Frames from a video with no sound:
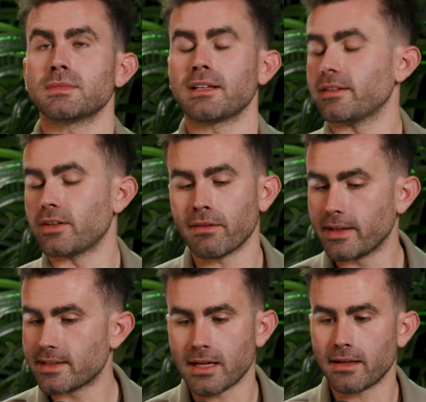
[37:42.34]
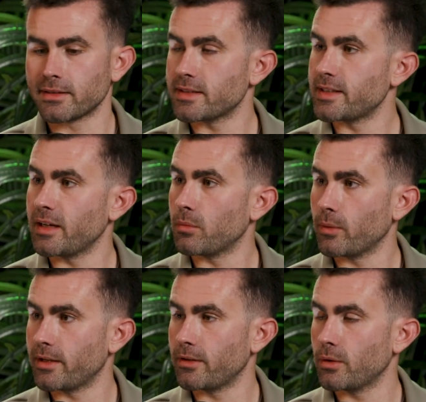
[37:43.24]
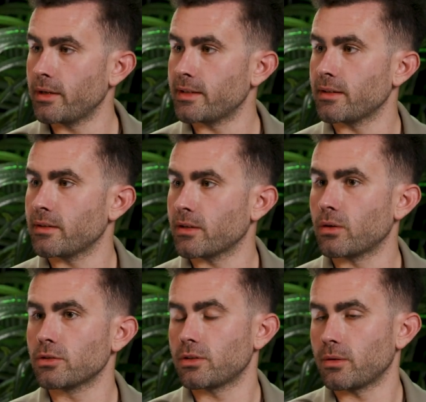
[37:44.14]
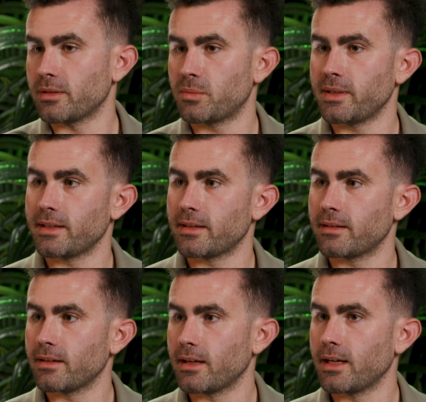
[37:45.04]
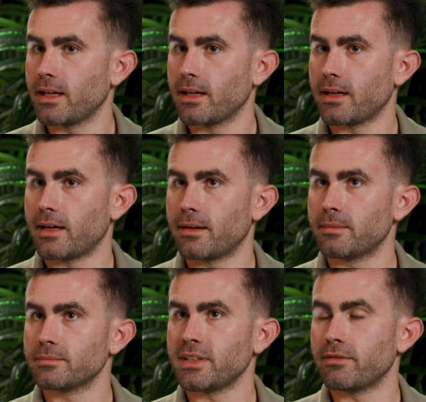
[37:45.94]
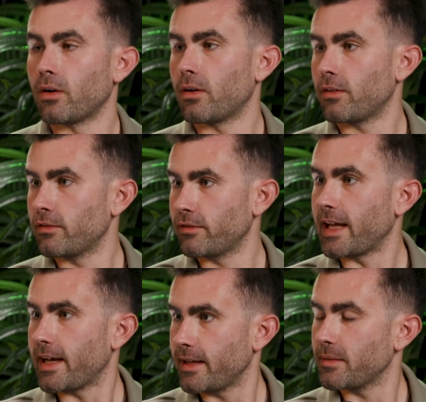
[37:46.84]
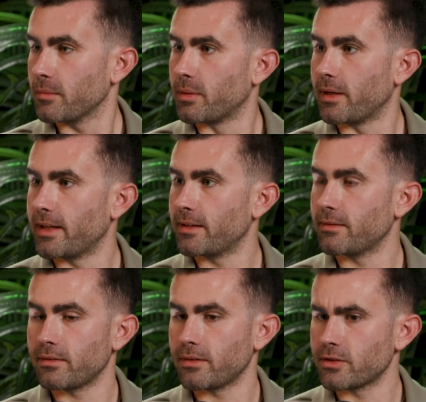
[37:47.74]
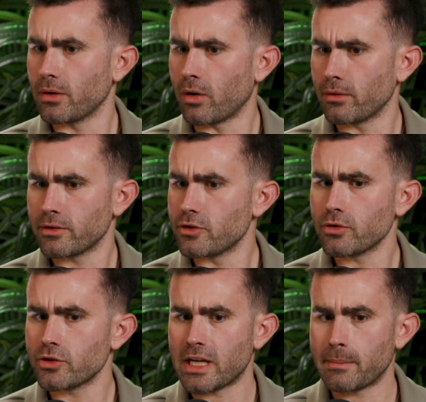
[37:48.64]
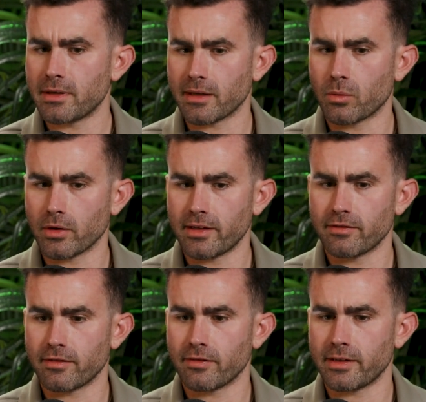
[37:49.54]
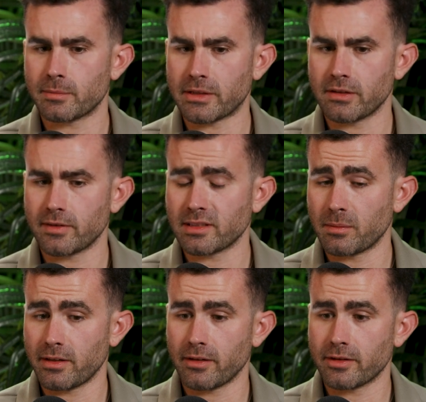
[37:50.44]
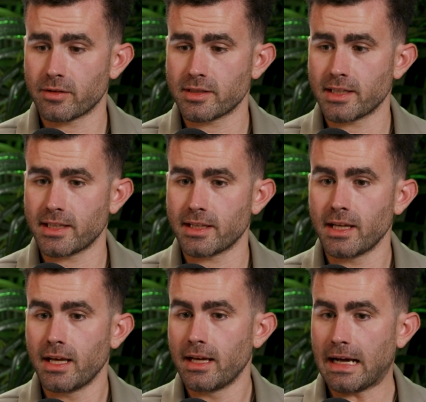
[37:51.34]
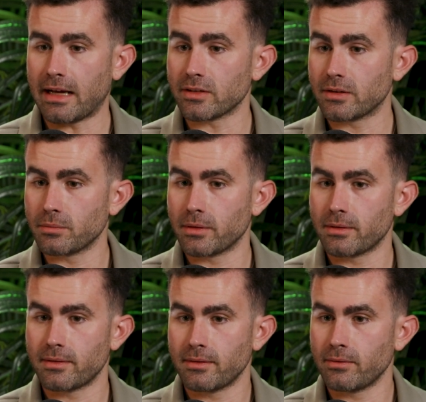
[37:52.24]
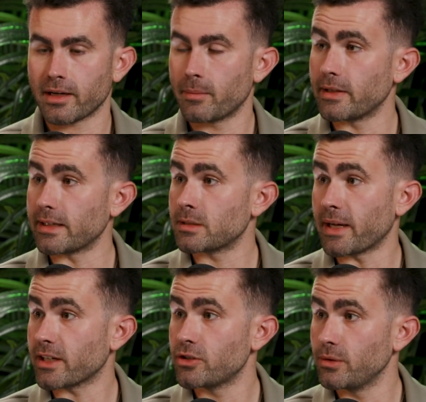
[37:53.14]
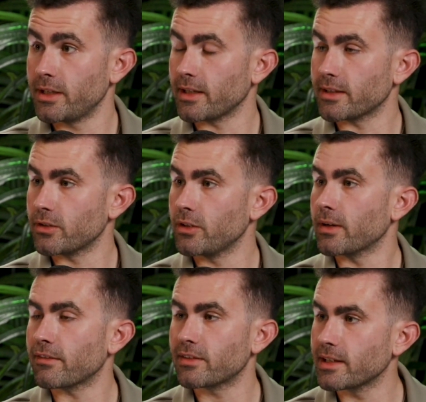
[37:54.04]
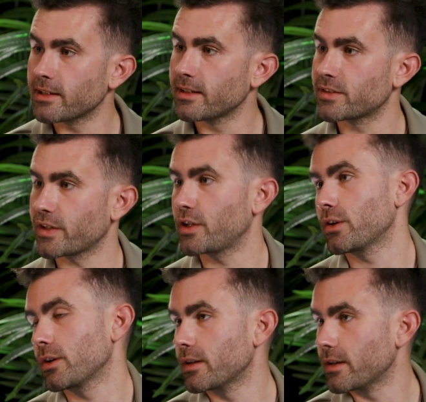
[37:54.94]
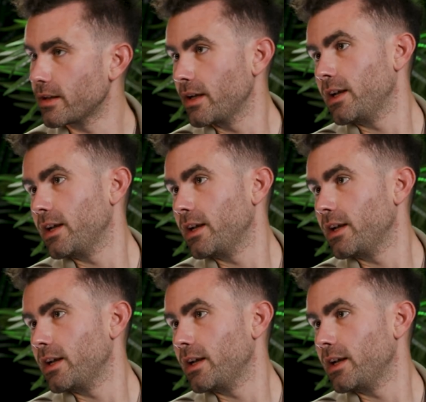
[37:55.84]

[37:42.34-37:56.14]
definitely, it's not a sustainable way to do it. The goal should always be evolve that, but there's no shame in like working for free, especially if it's something you're interested in. I also would recommend like spec shooting. Like you don't have to secure the